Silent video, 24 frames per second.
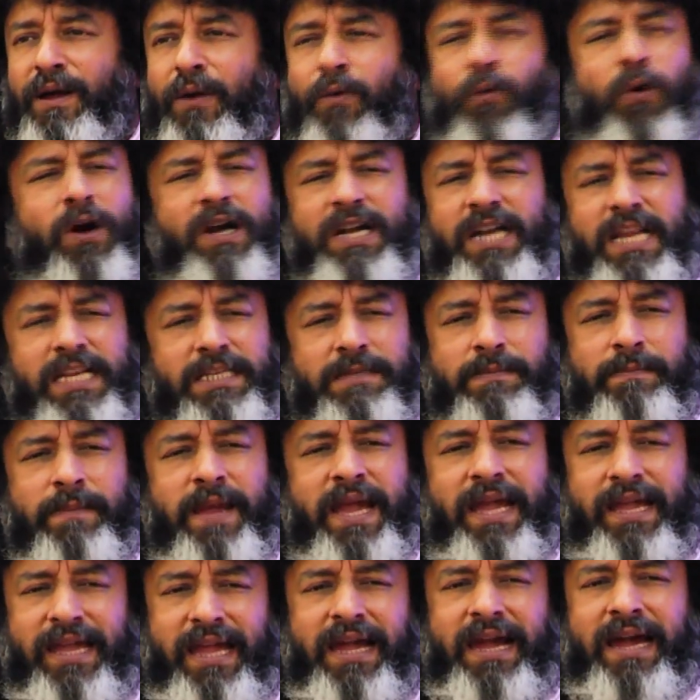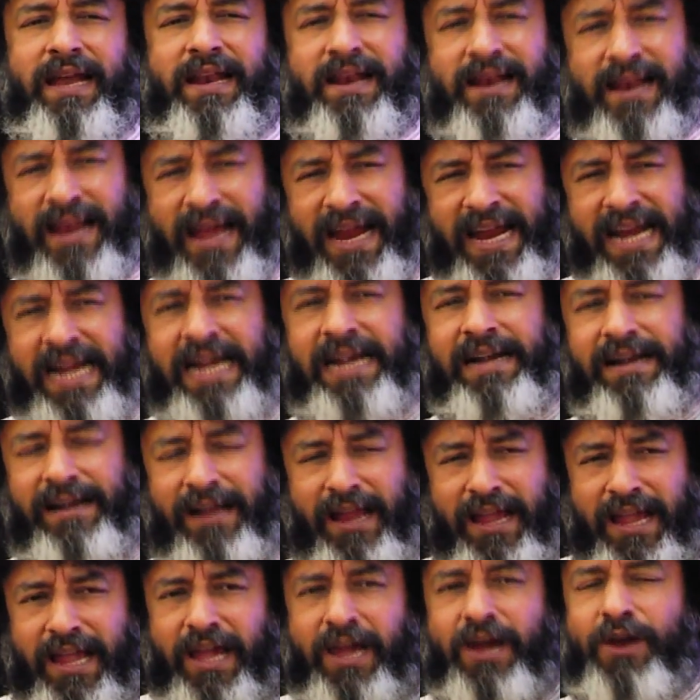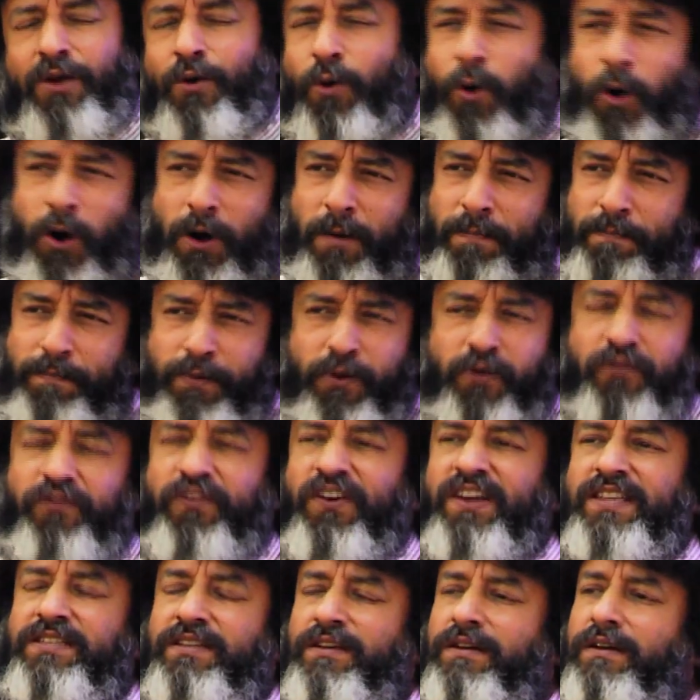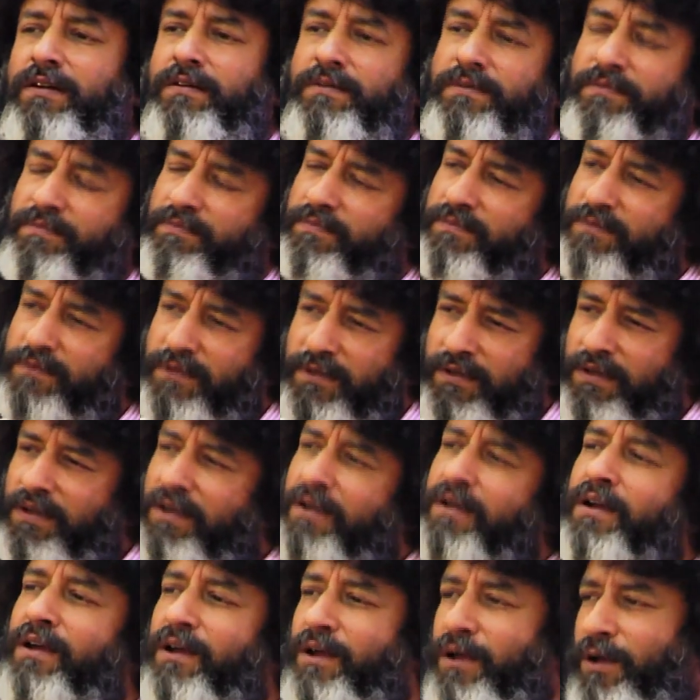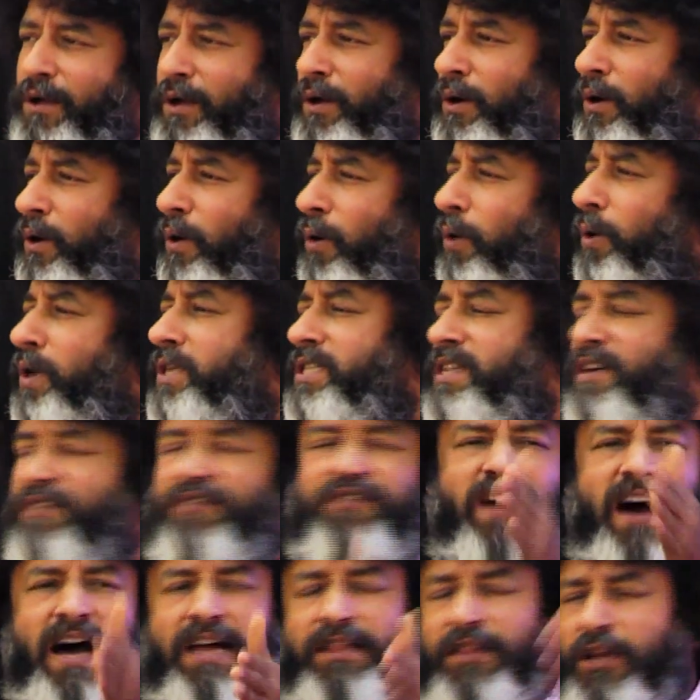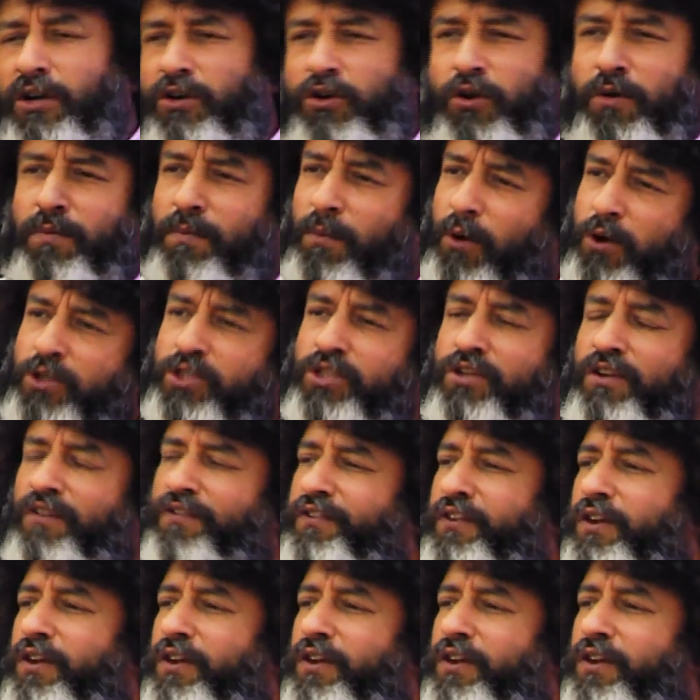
What is making a 90-year-old professor who is a father to most of